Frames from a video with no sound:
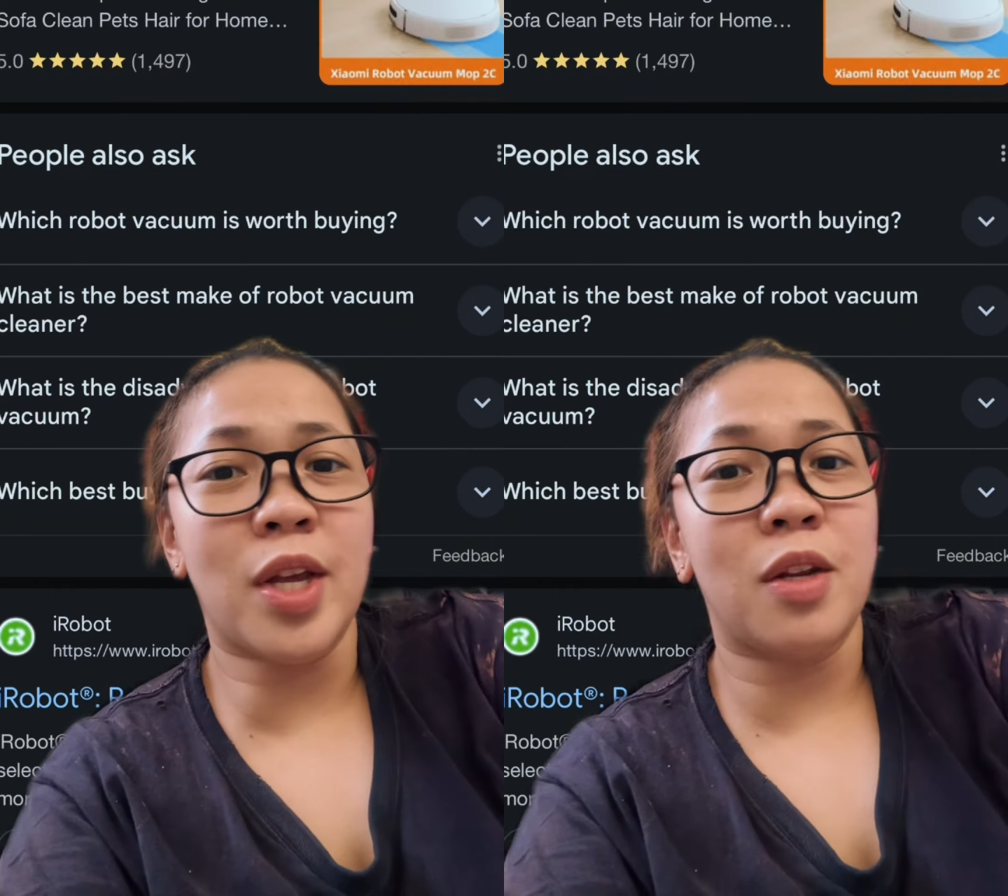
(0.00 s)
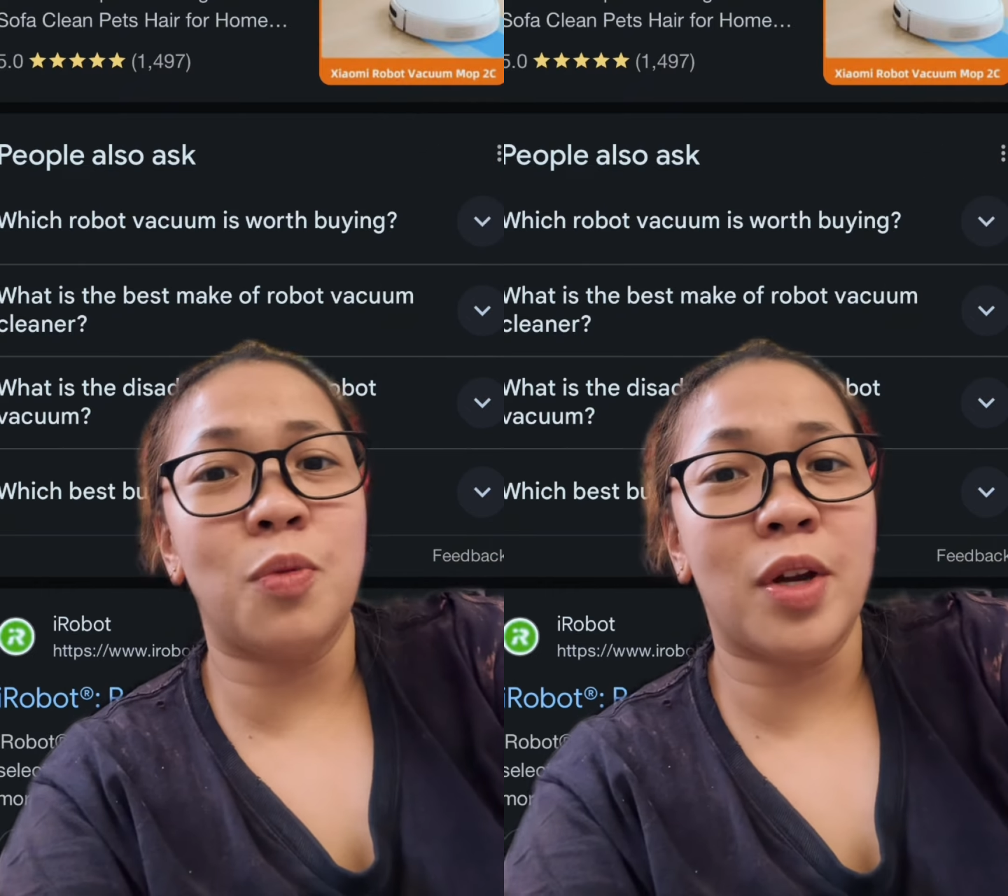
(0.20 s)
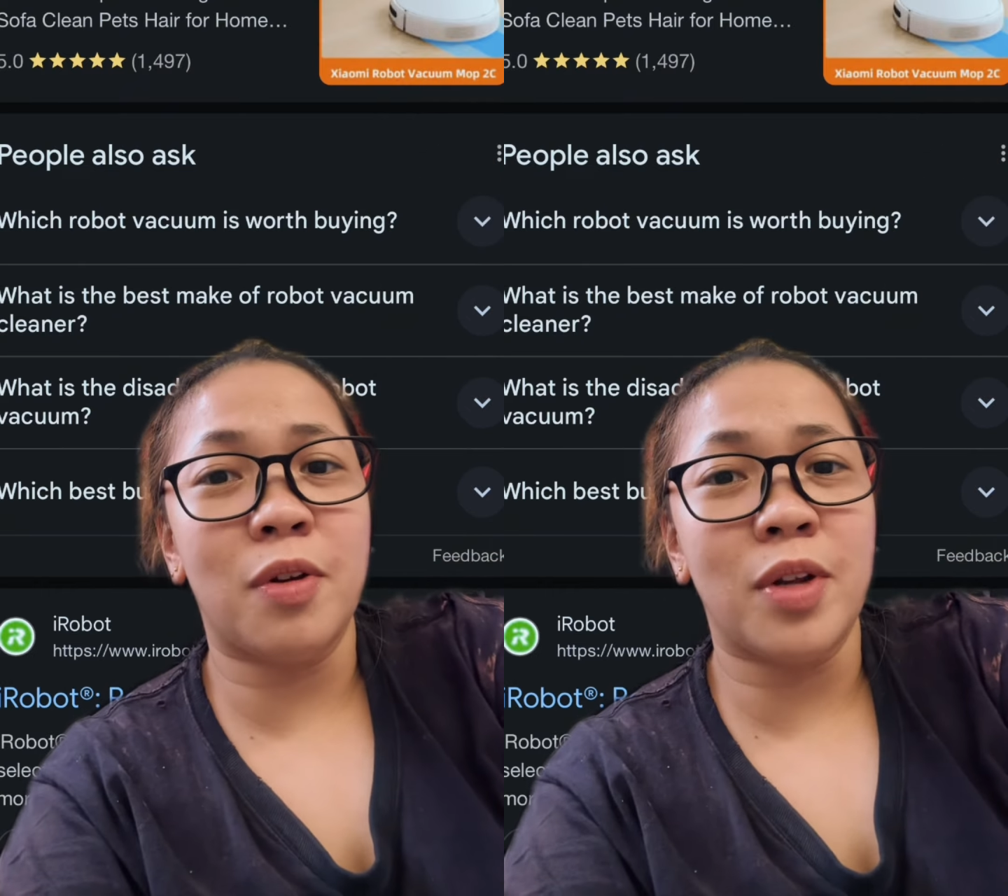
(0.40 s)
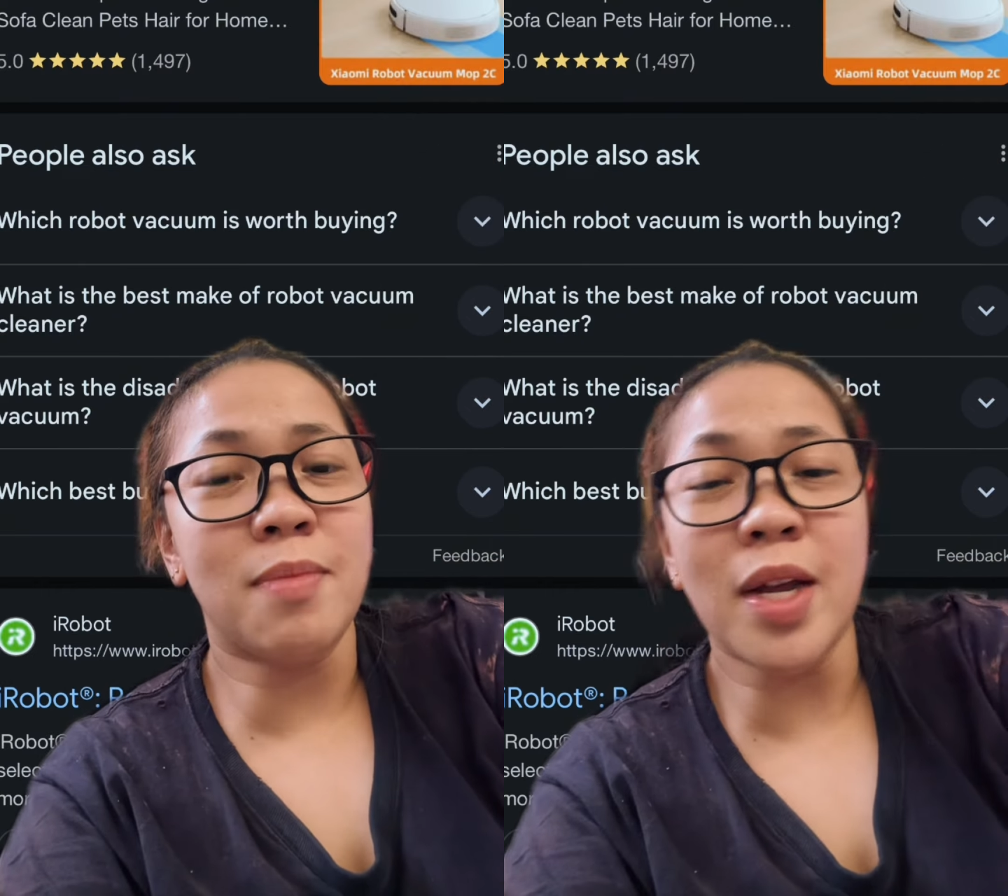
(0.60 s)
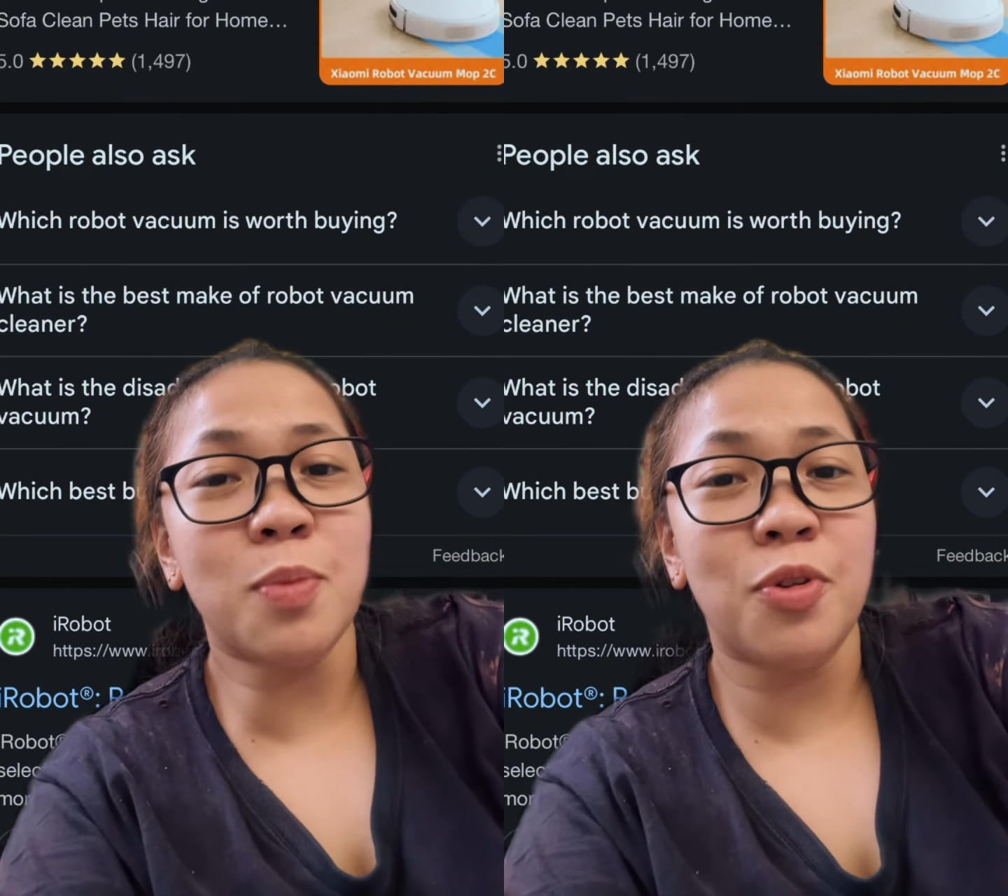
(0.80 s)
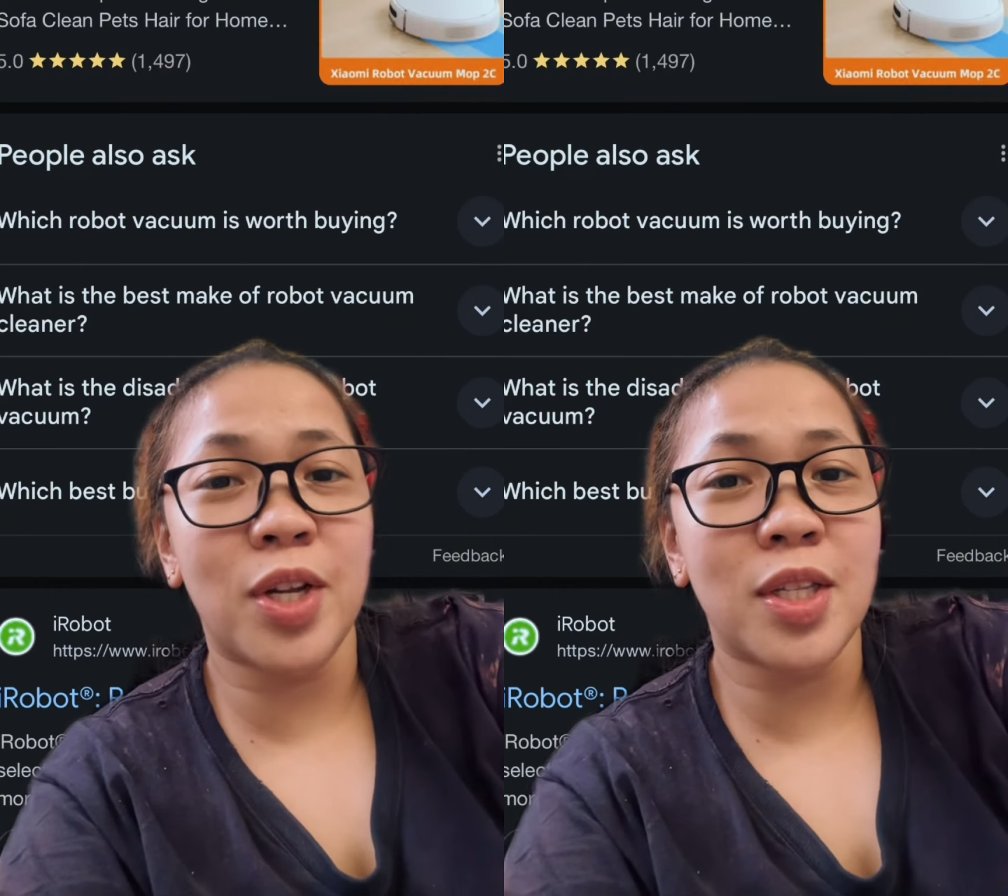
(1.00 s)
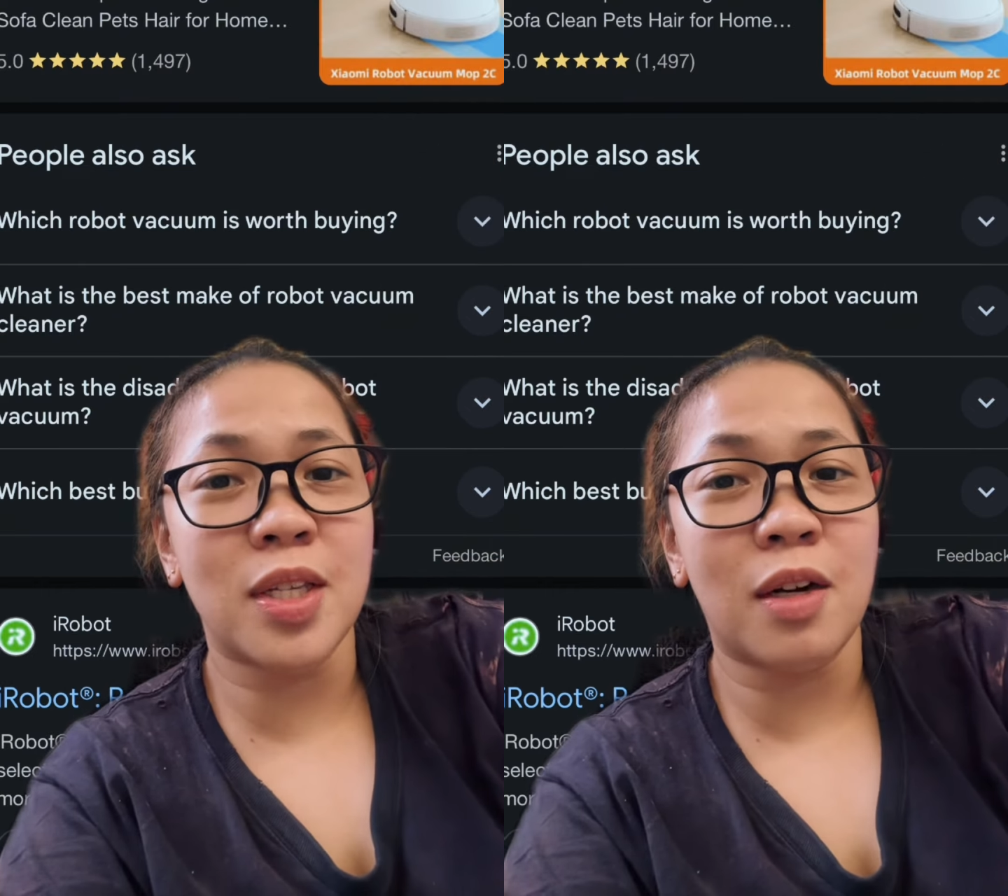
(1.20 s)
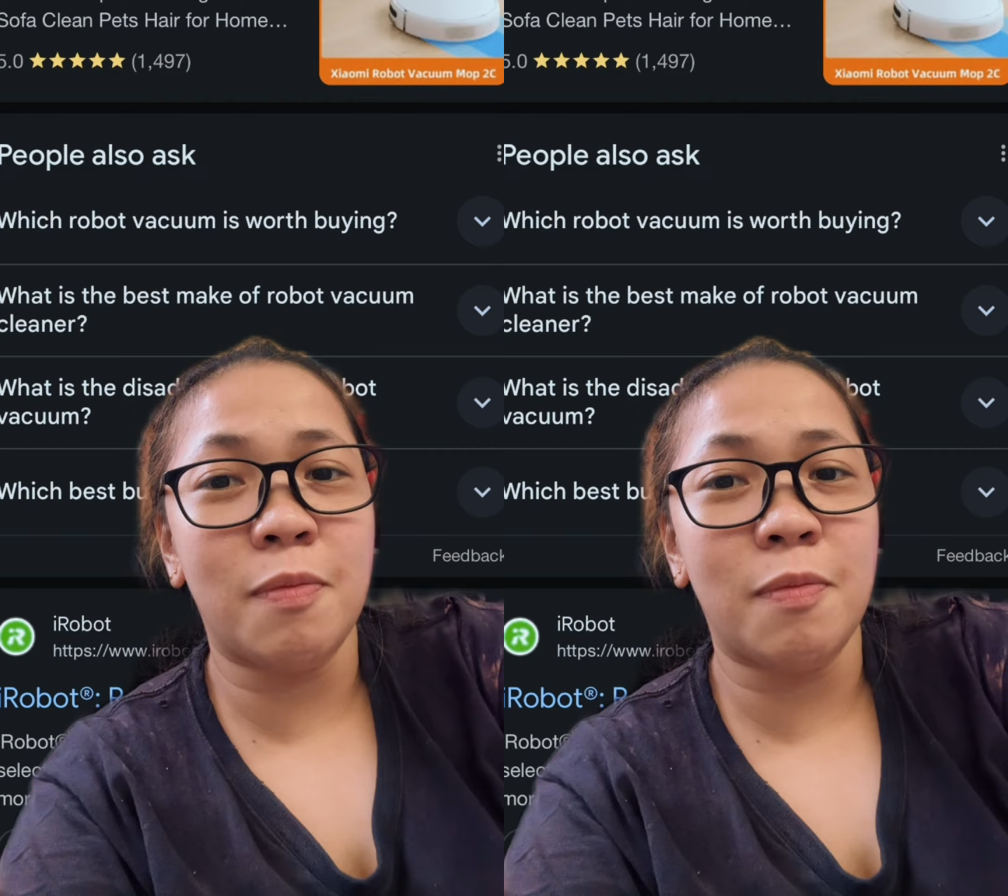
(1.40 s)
anywhere. In my experience,